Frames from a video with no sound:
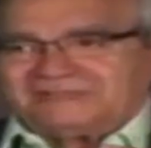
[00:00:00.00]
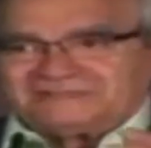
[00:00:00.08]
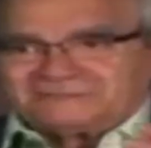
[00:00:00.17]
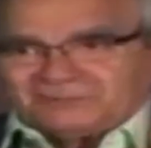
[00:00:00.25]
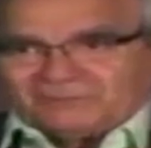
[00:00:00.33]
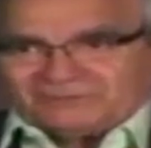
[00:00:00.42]

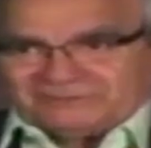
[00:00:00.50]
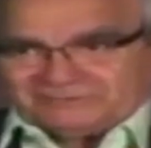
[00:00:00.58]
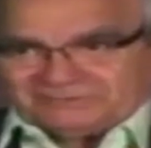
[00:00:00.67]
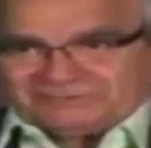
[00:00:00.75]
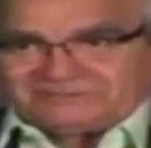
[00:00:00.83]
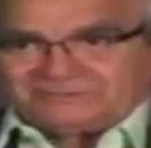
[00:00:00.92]
is what
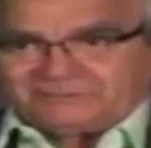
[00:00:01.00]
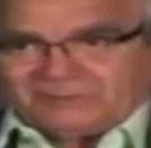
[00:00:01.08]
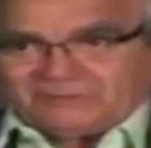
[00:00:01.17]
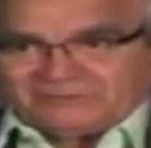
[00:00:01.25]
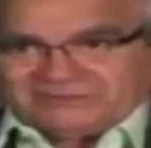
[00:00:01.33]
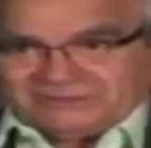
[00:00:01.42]

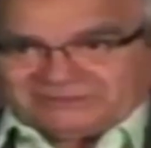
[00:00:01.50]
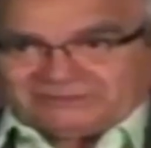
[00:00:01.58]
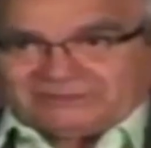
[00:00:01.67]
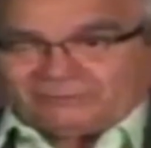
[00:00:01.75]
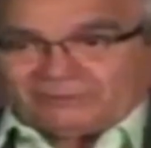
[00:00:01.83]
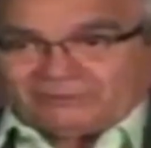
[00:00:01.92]

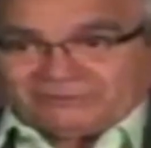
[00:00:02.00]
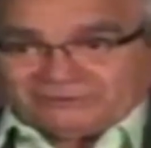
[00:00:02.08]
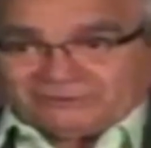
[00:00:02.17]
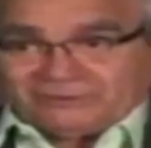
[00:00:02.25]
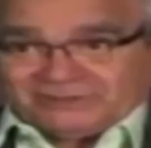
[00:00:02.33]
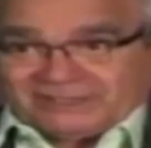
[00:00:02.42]
we're
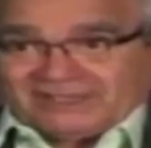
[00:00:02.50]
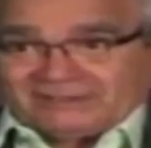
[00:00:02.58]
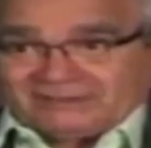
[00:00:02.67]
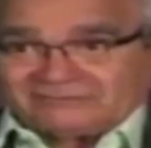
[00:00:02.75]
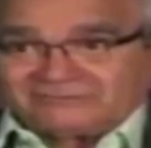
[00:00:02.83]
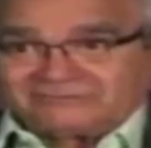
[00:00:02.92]
doing
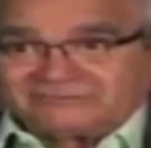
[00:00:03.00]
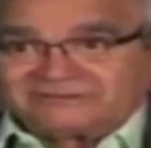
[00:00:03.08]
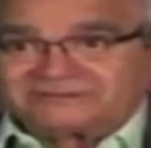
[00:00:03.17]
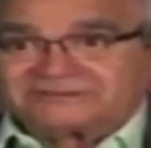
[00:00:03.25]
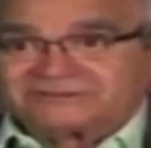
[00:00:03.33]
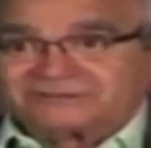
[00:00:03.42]
now.
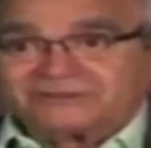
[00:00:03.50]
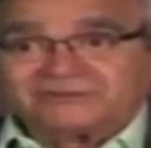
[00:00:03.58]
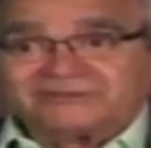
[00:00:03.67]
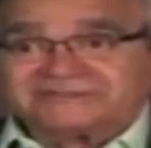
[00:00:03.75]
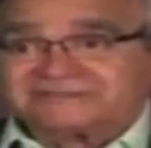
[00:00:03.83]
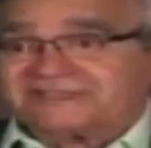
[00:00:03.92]

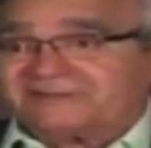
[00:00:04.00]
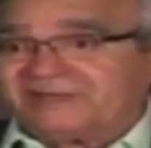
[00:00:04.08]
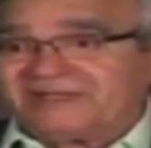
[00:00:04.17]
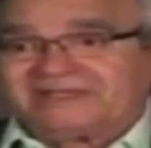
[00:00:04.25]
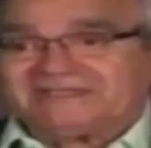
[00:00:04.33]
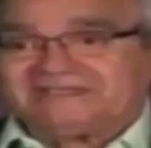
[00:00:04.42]
Stories didn't
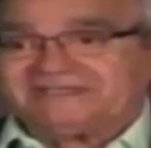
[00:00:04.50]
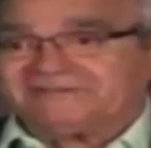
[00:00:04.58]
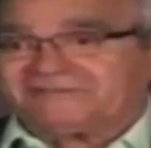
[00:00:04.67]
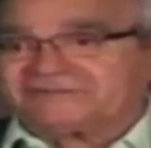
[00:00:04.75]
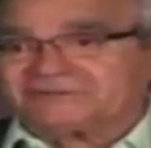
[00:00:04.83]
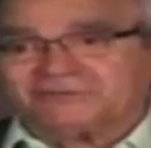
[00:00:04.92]
make any
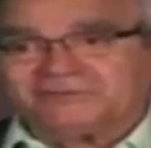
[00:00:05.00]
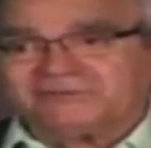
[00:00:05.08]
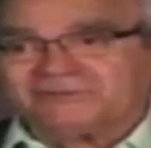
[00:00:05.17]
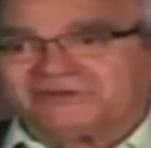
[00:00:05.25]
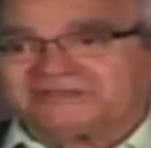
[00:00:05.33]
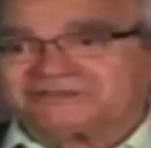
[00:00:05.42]
difference who it
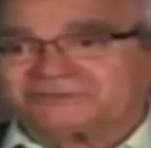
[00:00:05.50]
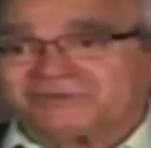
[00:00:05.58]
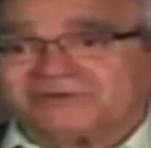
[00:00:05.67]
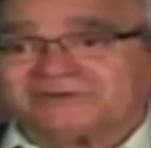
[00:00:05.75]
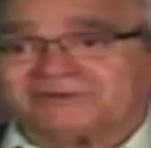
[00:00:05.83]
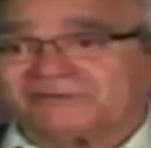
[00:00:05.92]
was,
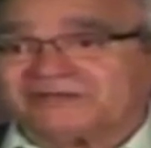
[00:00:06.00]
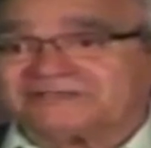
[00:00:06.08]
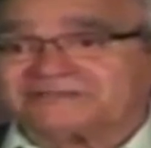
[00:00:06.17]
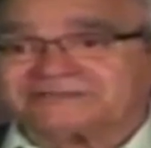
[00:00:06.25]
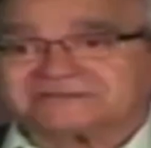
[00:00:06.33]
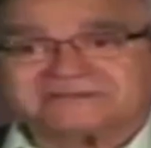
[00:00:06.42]
where it
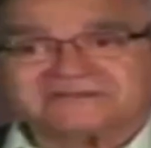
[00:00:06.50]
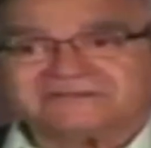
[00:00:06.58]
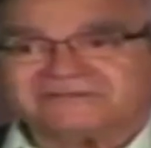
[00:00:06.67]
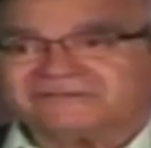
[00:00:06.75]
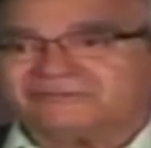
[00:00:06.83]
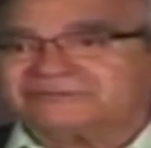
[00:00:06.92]
was,
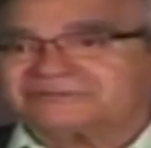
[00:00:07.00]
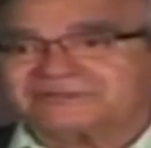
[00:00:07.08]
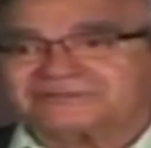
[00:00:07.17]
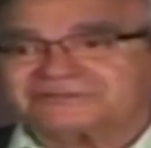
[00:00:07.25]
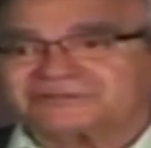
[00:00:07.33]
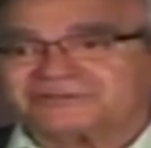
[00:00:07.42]
who was
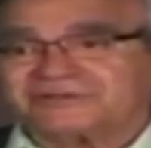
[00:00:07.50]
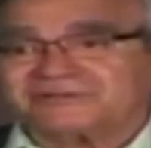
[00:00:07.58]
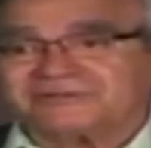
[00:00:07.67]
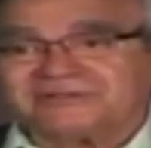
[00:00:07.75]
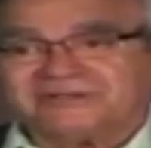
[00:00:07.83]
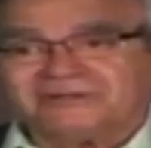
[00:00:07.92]

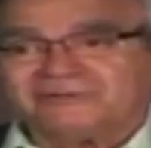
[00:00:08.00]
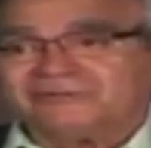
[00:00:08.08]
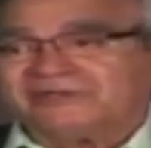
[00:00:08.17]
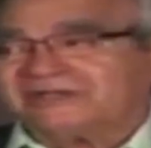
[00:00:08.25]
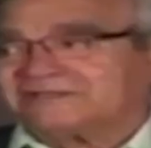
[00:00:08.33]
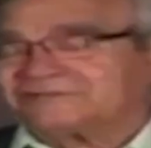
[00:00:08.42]
concerned, who
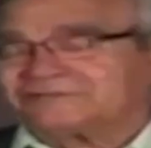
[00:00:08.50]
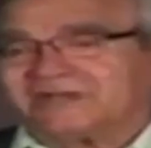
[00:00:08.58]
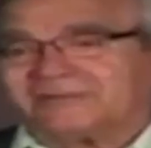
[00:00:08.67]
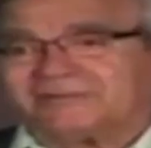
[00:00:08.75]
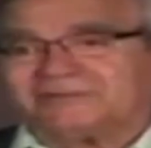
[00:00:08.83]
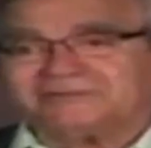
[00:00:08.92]
got in
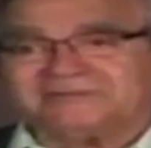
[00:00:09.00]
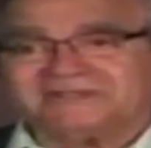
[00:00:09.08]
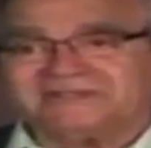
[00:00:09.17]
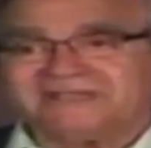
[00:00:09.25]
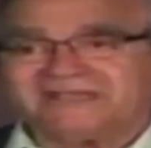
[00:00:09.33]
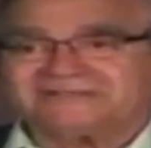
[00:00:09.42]
trouble, who
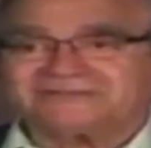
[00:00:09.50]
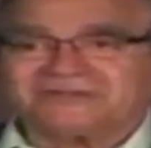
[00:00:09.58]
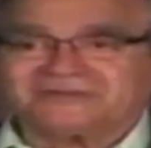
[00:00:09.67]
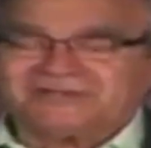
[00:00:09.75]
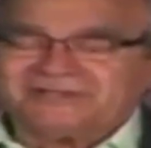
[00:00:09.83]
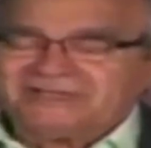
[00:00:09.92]
didn't get in trouble.